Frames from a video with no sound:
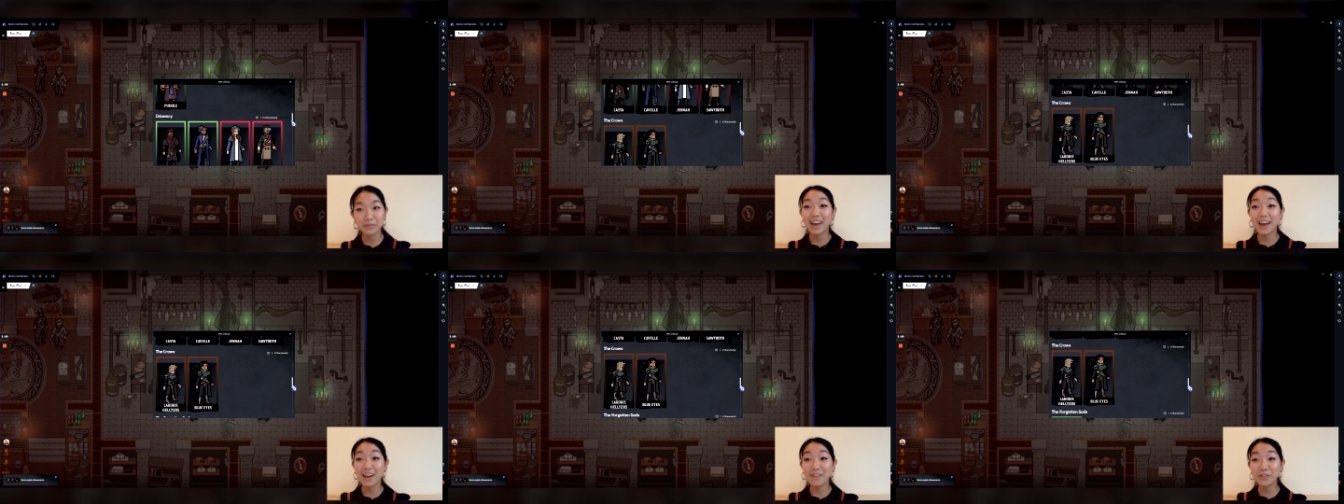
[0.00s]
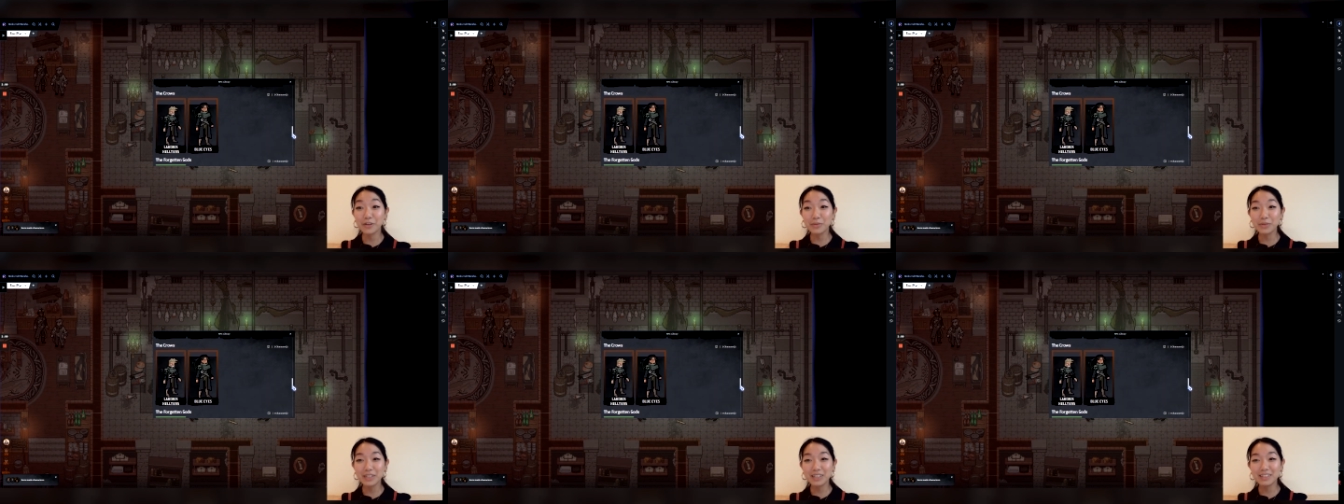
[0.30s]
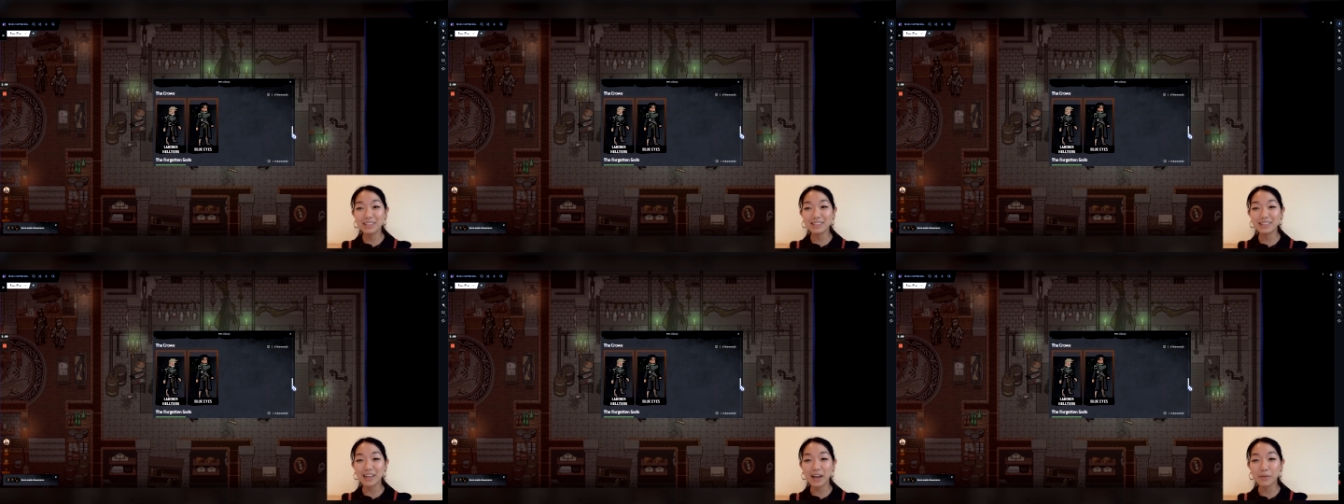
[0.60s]
Everyone in
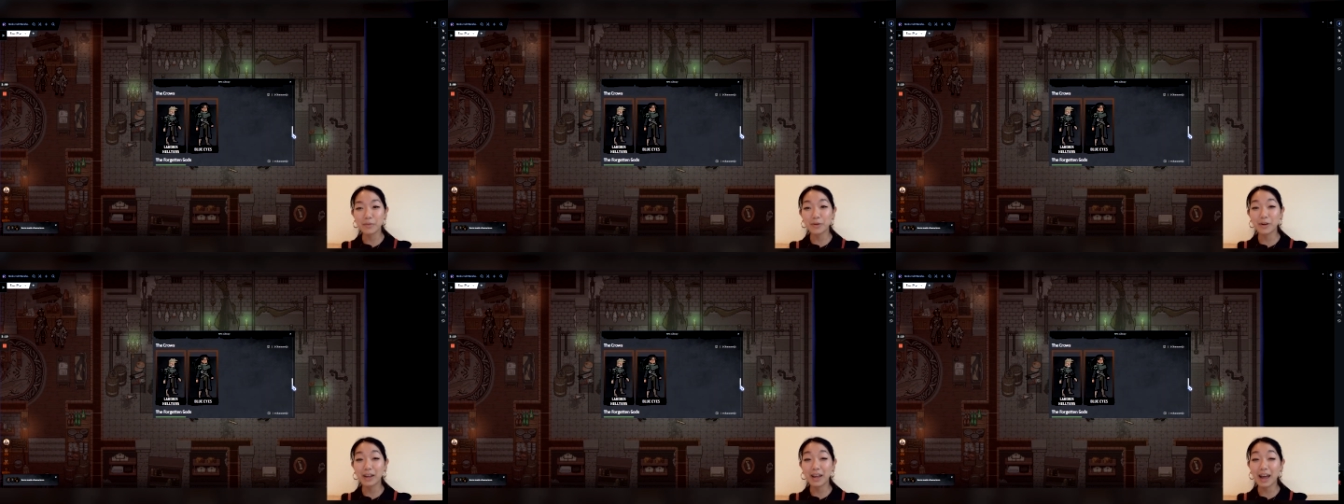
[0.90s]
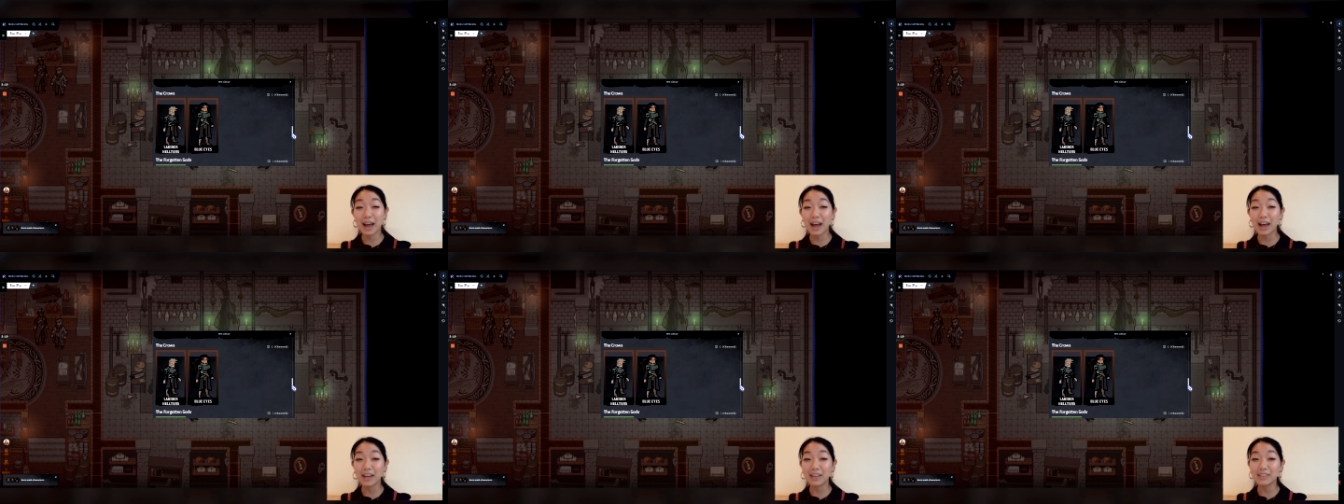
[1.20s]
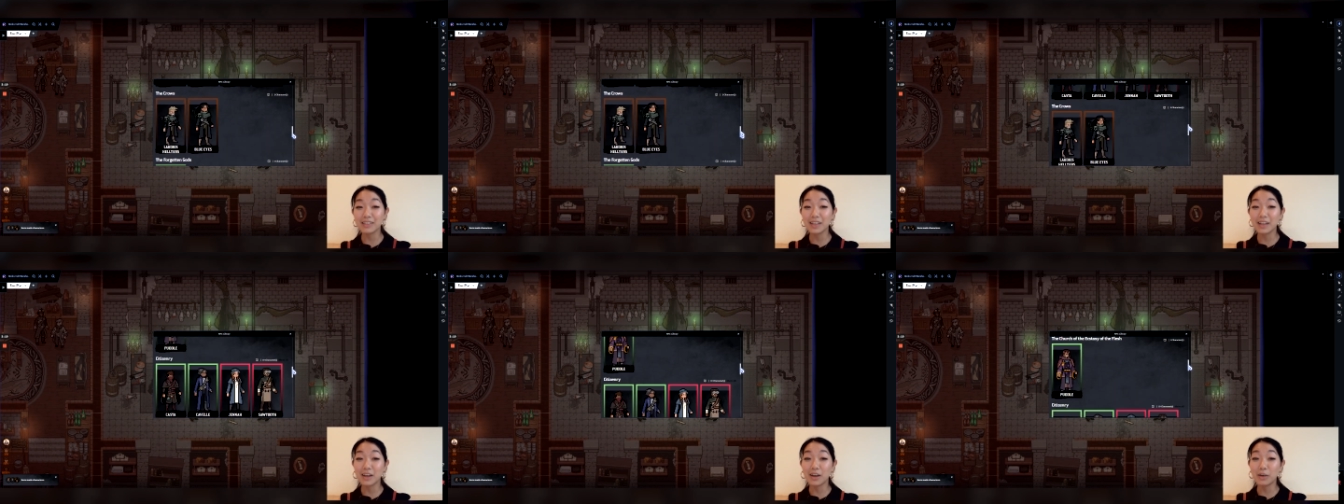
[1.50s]
this library
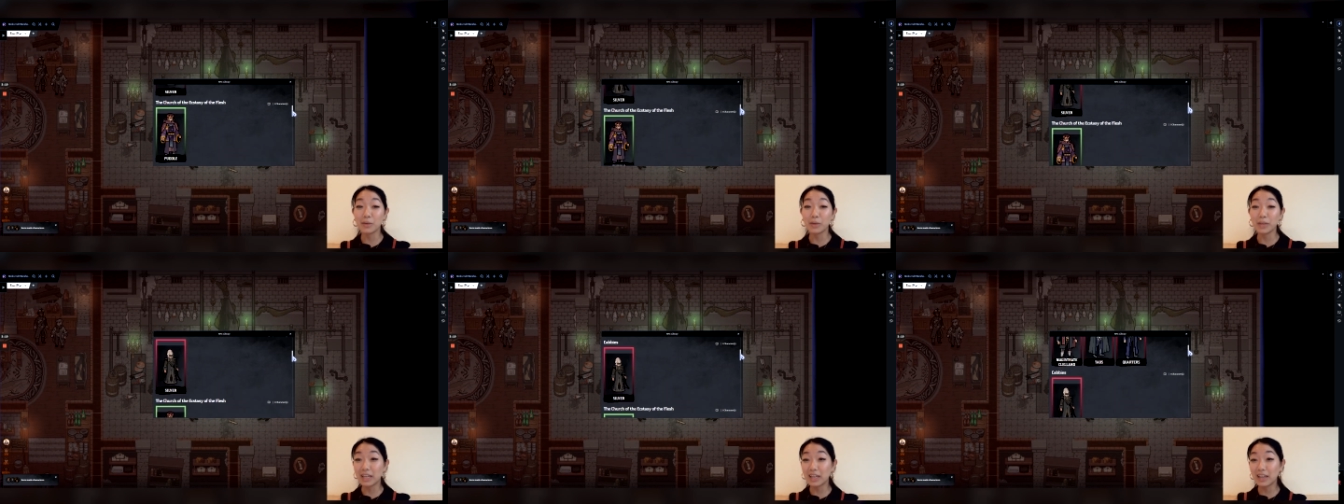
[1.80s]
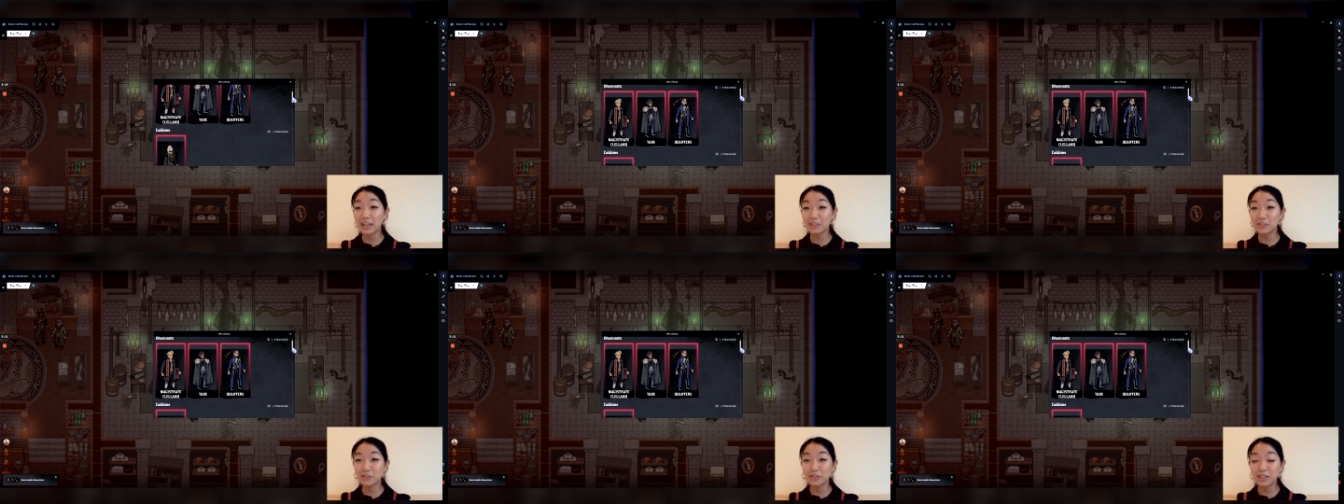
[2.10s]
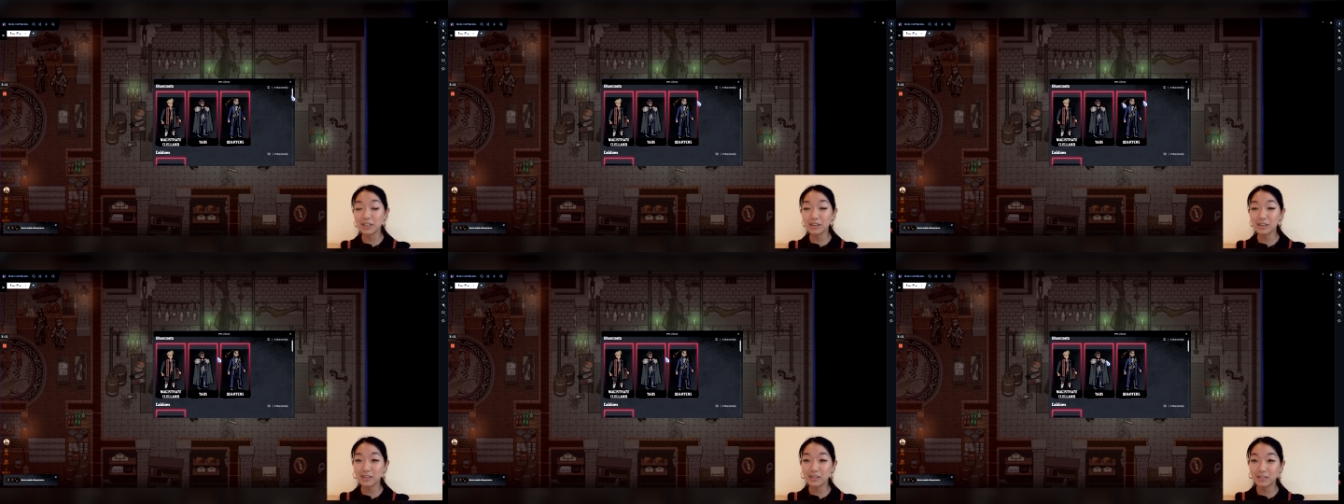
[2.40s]
has a wiki entry.